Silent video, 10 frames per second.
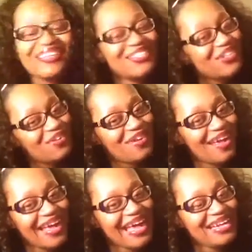jewelry
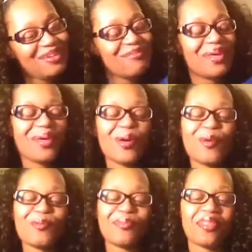I got in the
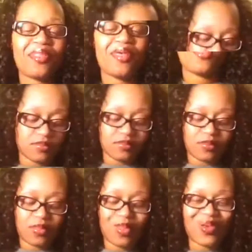mail.
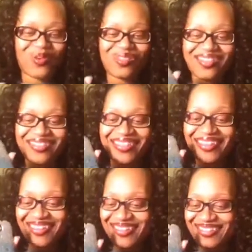Oh, you like the
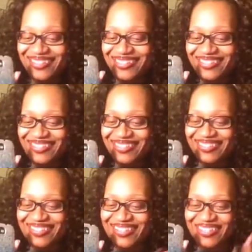case?
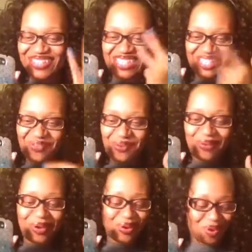You see where
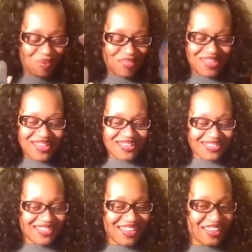we're going with this?
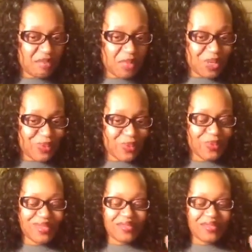You like the blue?